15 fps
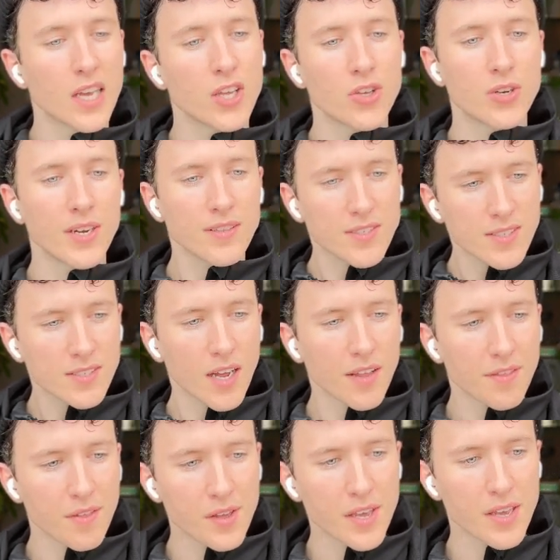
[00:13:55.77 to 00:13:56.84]
you need to
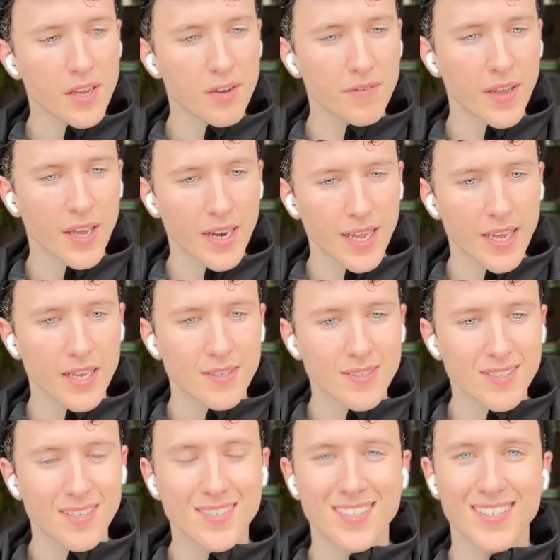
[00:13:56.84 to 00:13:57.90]
start thinking of it
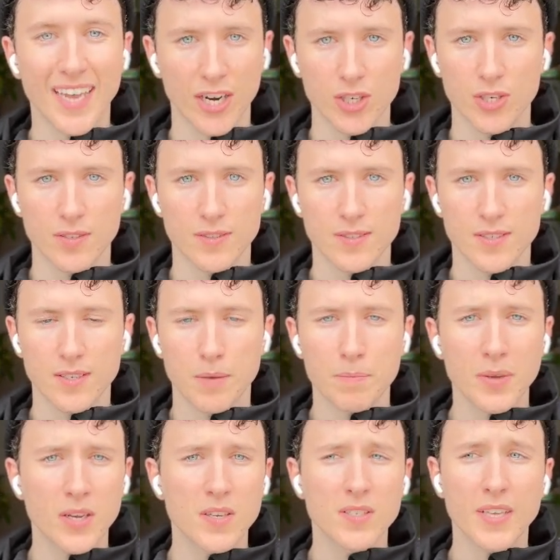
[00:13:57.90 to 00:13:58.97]
into sections,
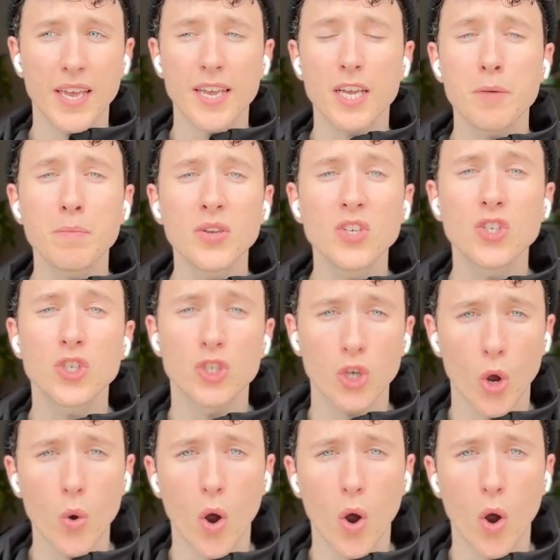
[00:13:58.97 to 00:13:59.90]
because it can be so